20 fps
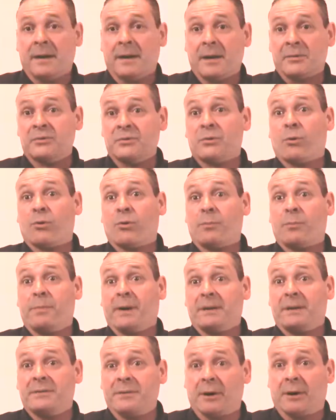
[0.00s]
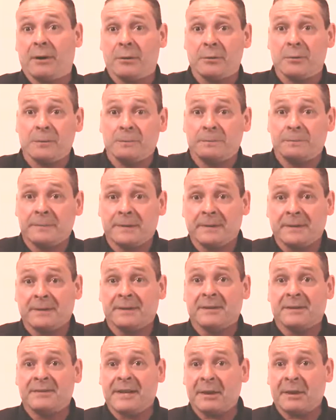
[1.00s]
A sore big toe
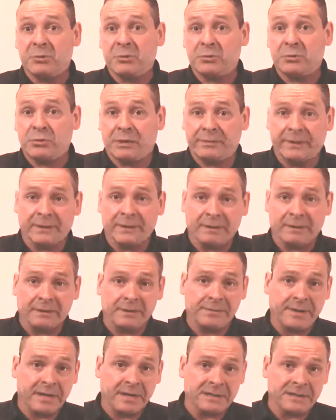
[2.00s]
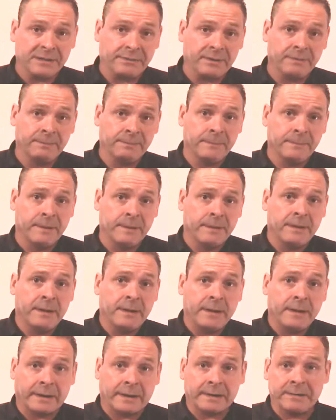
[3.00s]
sounds trivial on the face of it,
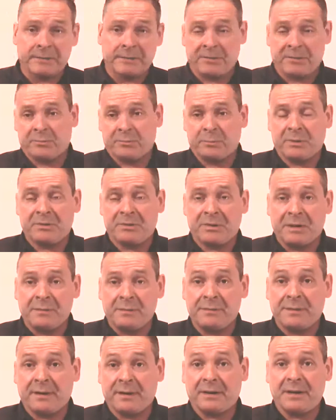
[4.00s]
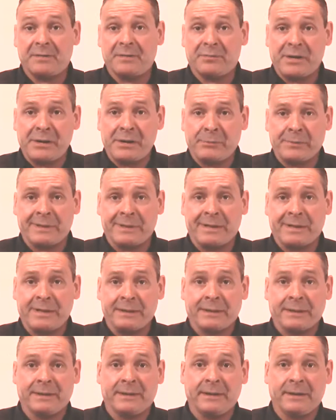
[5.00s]
a condition we see fairly frequently
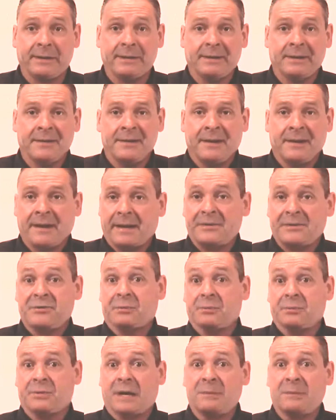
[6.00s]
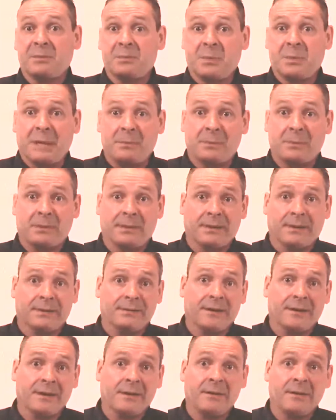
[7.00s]
in clinic, and sometimes people
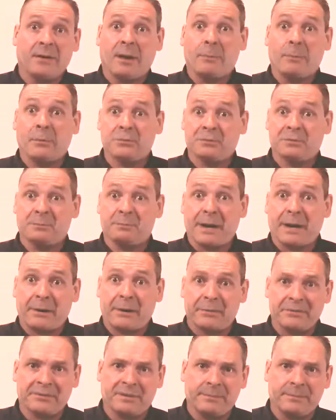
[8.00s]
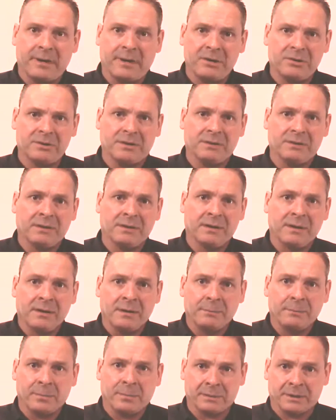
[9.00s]
are almost embarrassed to mention it.
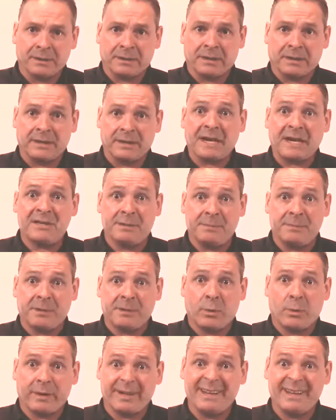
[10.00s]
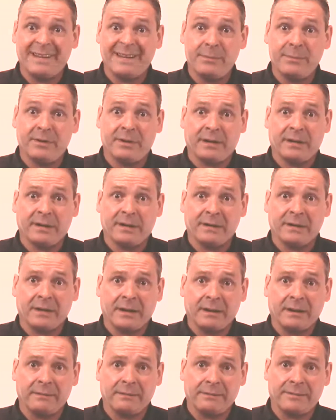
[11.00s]
But it can actually be quite a limiting
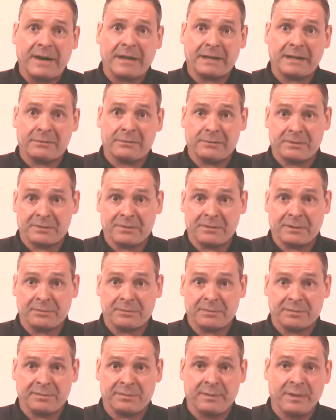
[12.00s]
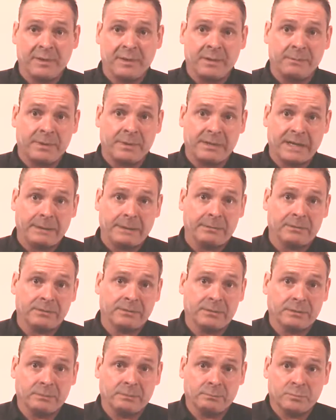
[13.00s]
factor in terms of being able
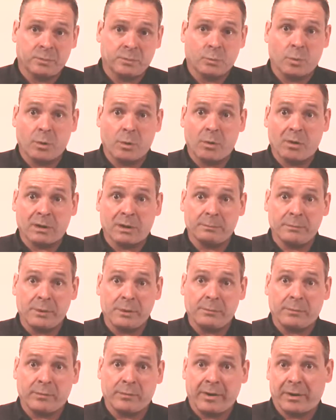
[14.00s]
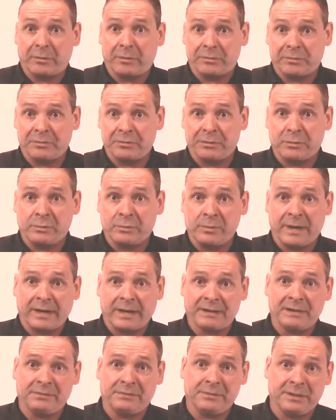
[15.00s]
to walk and move around and do
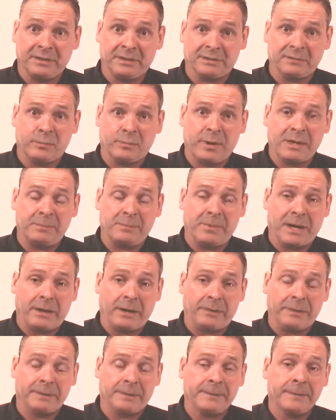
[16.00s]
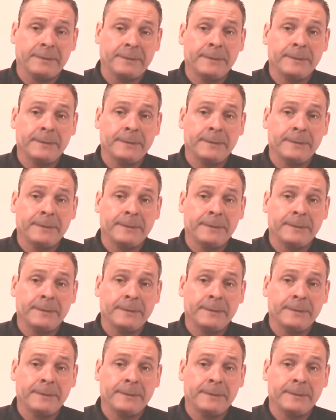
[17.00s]
activities of weight bearing.